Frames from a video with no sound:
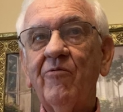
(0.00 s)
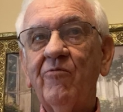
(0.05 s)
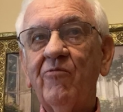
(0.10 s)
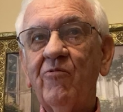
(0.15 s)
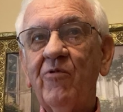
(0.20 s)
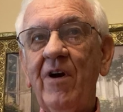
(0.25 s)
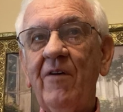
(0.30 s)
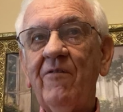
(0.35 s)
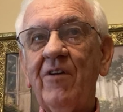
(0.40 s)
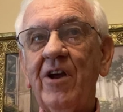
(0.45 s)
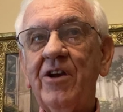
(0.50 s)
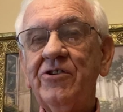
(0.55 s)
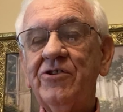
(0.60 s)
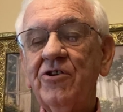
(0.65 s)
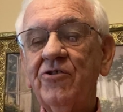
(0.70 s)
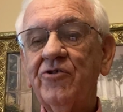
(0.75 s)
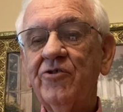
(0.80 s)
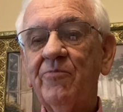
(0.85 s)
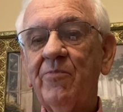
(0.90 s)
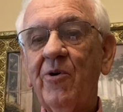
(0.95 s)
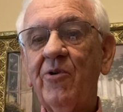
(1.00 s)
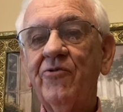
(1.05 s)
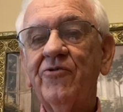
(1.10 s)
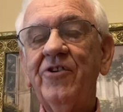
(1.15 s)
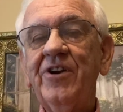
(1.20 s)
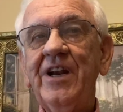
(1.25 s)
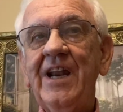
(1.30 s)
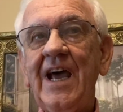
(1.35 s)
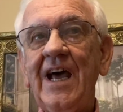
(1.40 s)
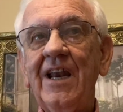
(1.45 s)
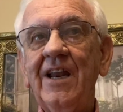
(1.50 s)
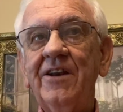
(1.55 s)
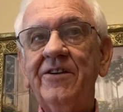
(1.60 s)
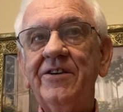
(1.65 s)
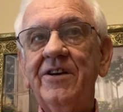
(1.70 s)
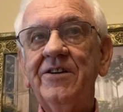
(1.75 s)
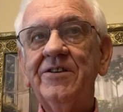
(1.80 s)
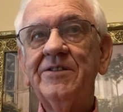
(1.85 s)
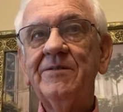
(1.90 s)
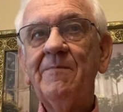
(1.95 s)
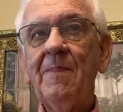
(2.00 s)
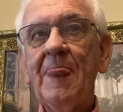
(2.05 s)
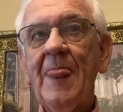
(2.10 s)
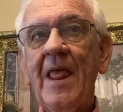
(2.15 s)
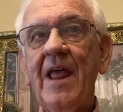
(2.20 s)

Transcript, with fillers: revelations or personalities.